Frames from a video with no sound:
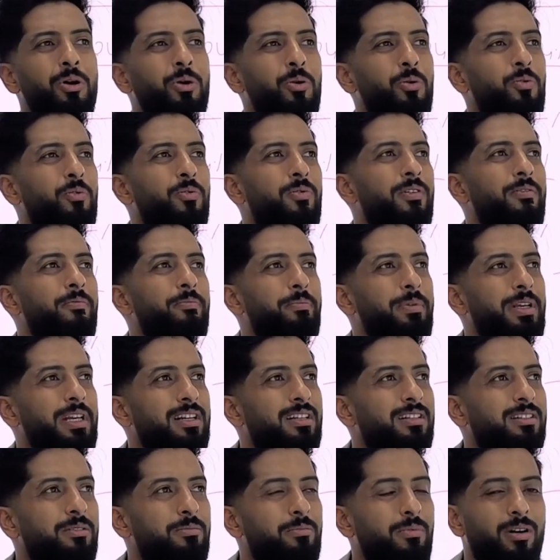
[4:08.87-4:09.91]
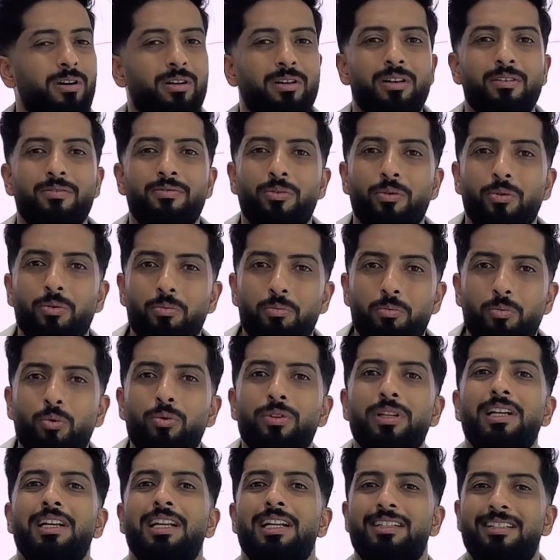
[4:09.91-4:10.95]
who have been in the market for more
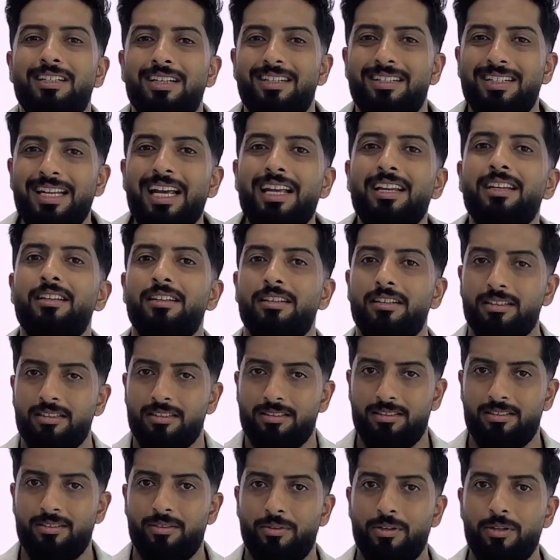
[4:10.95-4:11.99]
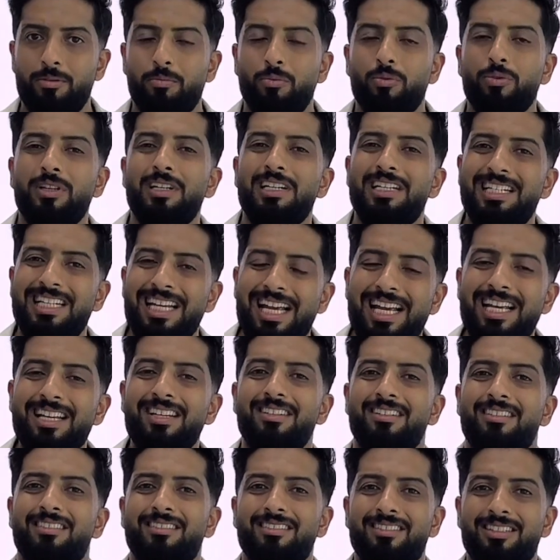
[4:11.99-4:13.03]
than, let's say, 10 years, right? More than 10
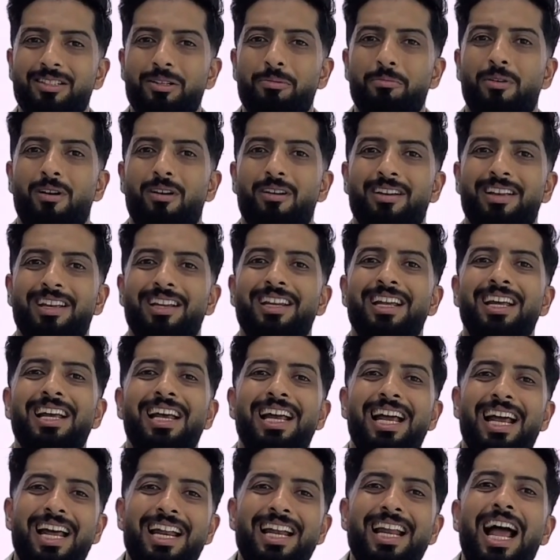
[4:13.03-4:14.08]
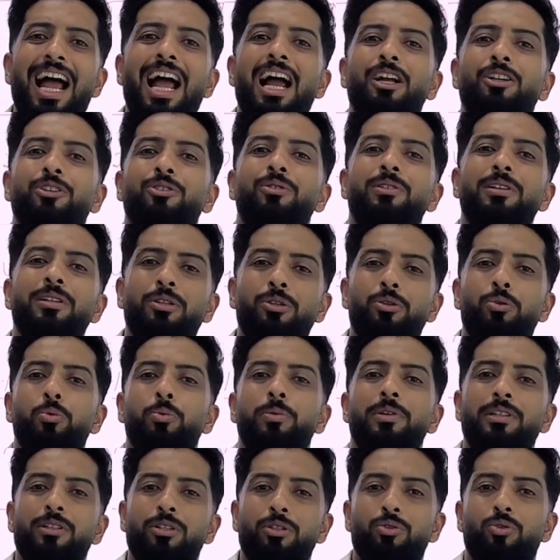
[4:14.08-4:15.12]
years in the market and actually
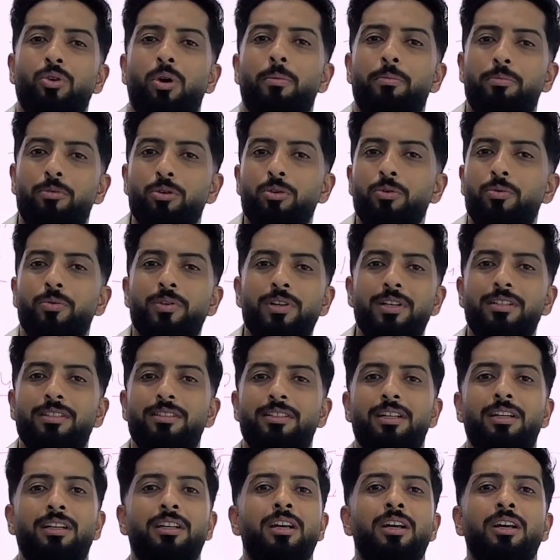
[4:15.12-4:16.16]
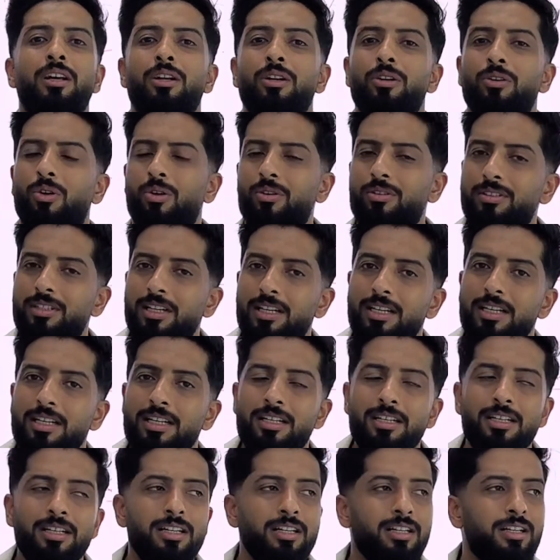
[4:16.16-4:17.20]
doing the job, doing real estate, not
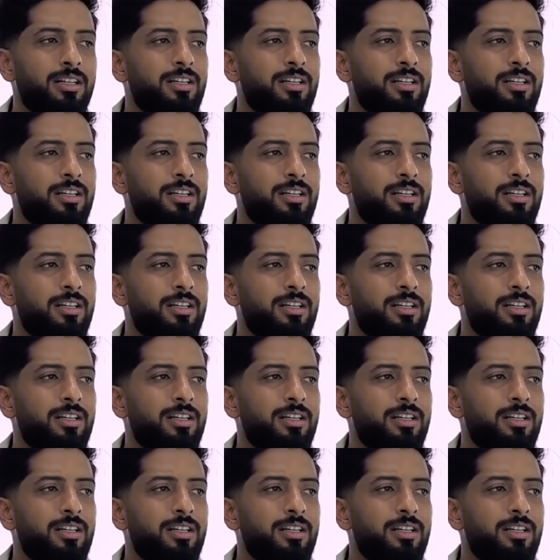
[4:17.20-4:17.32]
selling